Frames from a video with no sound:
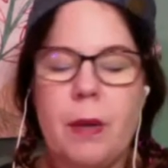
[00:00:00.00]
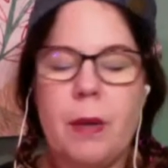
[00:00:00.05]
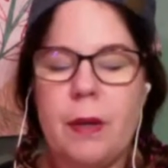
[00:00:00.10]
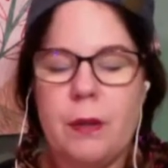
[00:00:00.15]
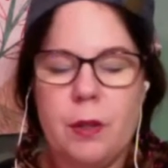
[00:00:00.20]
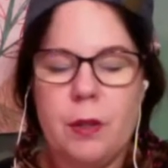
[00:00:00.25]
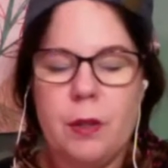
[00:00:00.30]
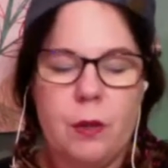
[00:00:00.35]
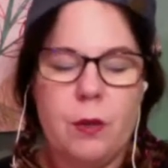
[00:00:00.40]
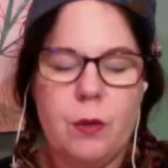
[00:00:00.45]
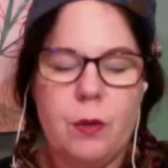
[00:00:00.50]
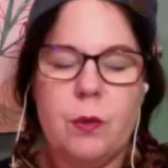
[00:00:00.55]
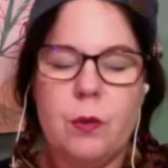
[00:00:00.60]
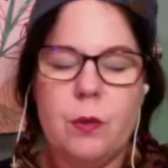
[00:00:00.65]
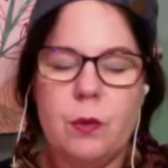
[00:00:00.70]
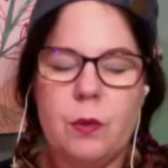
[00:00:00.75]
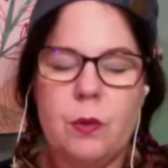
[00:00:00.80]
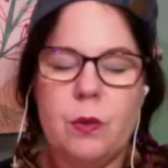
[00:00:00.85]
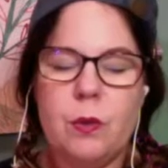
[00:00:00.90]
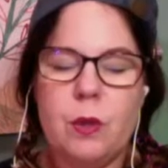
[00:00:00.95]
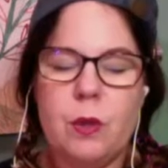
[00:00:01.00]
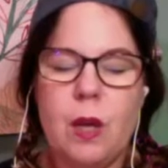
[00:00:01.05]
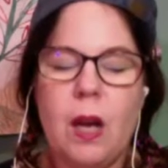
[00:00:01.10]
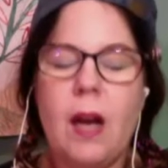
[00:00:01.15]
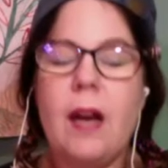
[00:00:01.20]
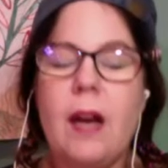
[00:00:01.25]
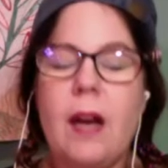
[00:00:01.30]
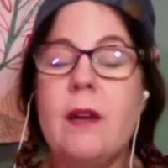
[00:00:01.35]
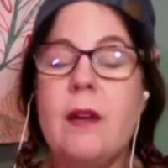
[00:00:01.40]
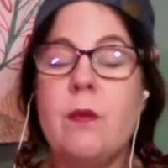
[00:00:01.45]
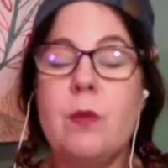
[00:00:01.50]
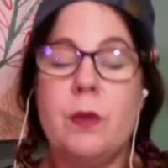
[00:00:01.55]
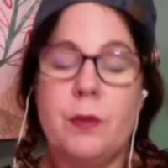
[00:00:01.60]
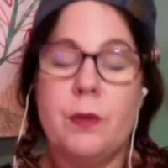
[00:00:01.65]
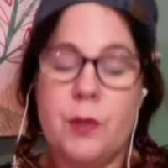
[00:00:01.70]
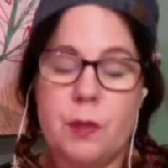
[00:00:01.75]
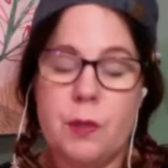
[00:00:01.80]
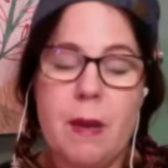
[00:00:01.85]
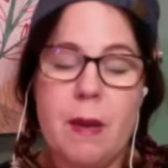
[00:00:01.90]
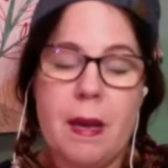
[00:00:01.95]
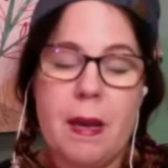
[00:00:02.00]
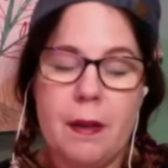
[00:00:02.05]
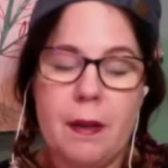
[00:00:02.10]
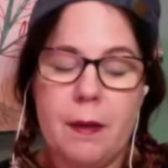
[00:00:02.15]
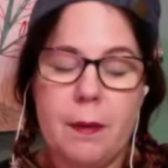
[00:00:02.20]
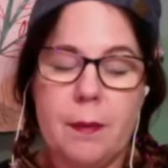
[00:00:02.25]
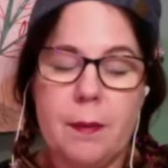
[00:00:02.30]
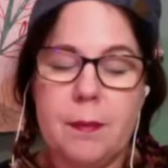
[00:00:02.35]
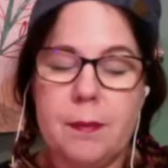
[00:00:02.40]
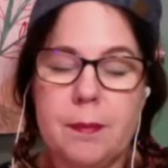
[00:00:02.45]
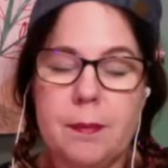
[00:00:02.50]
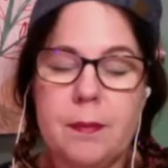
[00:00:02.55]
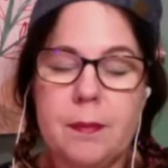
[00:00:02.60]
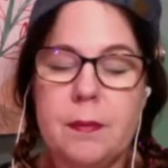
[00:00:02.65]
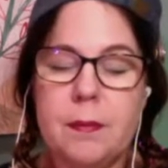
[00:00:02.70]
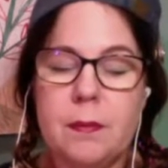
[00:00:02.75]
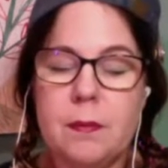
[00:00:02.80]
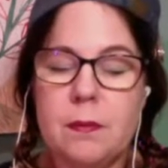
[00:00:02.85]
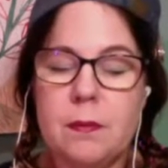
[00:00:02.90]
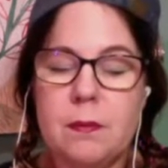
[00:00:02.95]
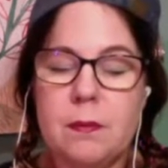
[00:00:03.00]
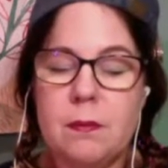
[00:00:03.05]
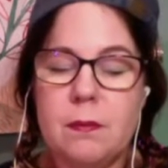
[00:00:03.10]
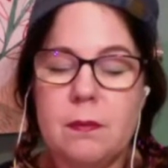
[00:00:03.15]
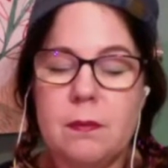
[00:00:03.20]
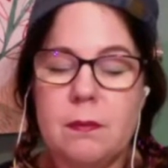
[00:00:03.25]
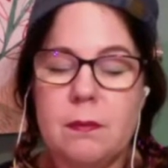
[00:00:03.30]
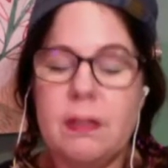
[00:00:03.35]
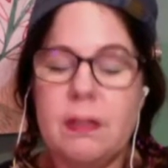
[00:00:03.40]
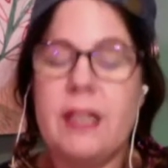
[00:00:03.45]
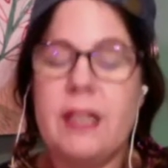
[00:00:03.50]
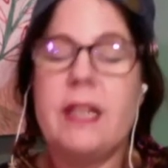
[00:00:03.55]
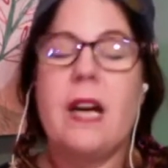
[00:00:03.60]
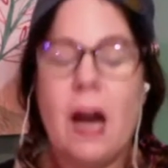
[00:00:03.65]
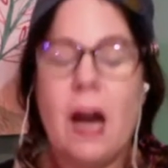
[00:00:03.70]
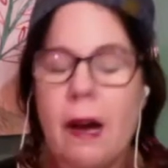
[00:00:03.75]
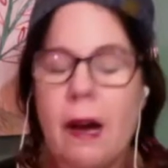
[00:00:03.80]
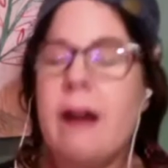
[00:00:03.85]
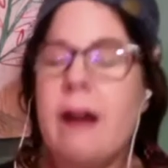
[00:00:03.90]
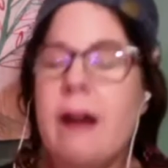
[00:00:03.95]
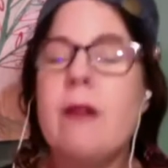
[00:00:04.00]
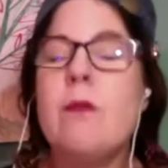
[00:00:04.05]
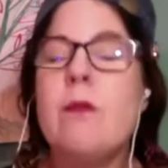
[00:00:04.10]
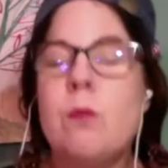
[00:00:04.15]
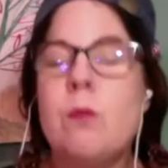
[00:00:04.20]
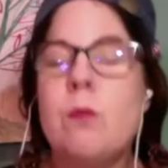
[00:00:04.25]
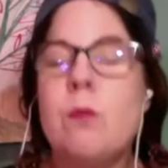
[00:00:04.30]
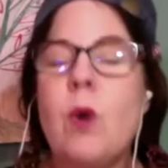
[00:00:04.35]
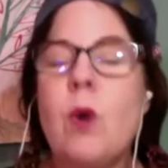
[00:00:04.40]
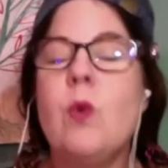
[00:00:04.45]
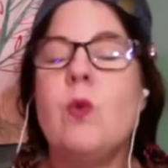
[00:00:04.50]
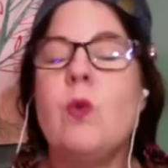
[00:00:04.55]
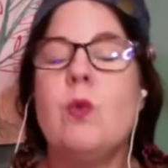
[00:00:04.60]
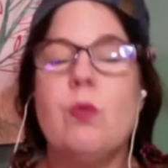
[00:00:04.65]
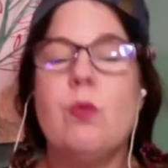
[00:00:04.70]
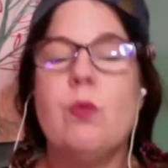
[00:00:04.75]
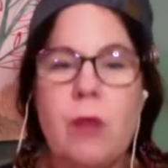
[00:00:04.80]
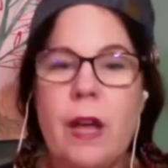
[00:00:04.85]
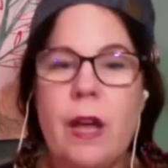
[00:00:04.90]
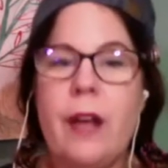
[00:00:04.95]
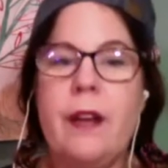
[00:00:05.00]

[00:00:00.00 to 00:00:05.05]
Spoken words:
on you. I will smack him. Like, I won't let